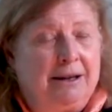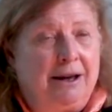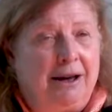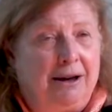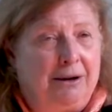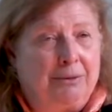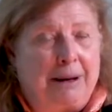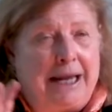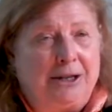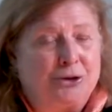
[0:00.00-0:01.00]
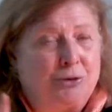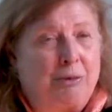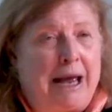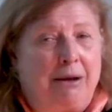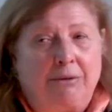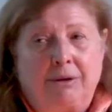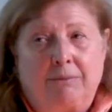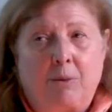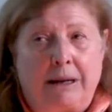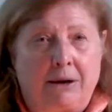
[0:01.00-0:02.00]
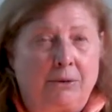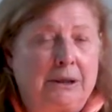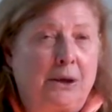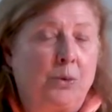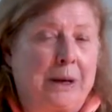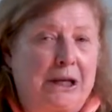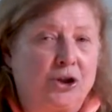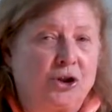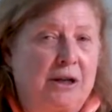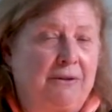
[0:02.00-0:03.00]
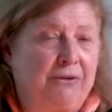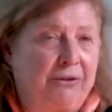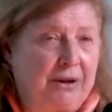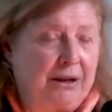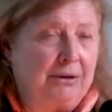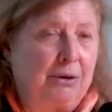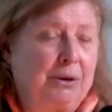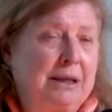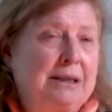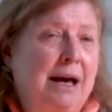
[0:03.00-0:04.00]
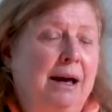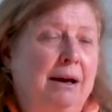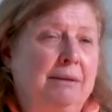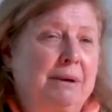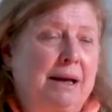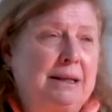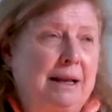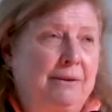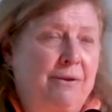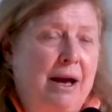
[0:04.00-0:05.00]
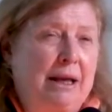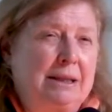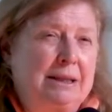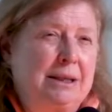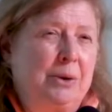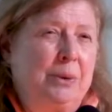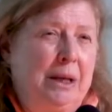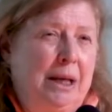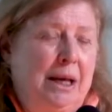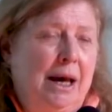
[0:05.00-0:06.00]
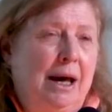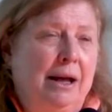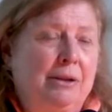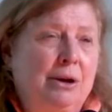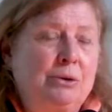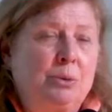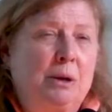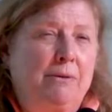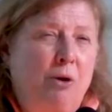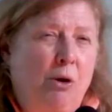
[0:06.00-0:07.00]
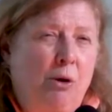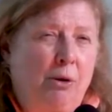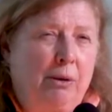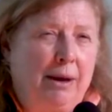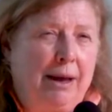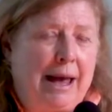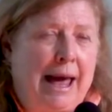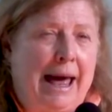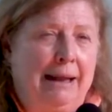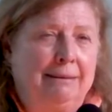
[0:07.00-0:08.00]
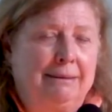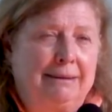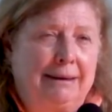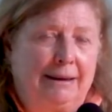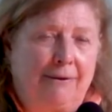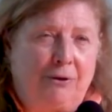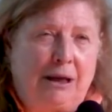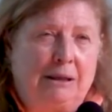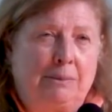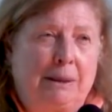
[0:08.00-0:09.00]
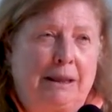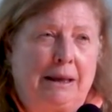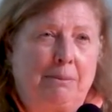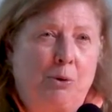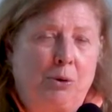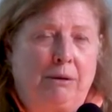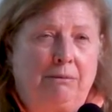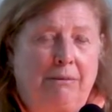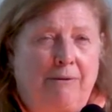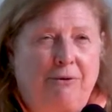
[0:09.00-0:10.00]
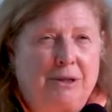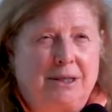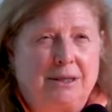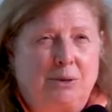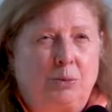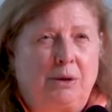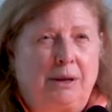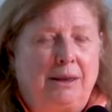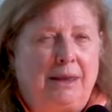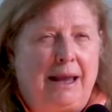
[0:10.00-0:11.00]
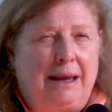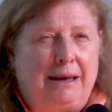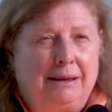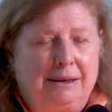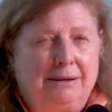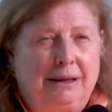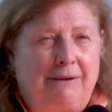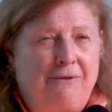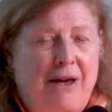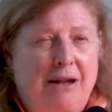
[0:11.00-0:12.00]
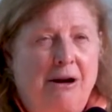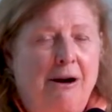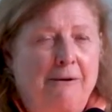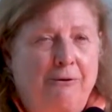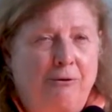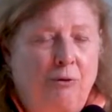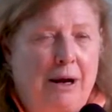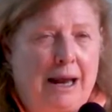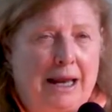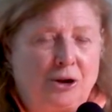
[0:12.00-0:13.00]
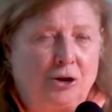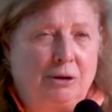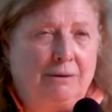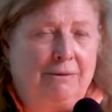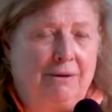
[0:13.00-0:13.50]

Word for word: uh, arranged around the one holding a wheat sheaf, another uh, identifying. So uh, those would have all had significance, but the important references were that they clearly fed off ancient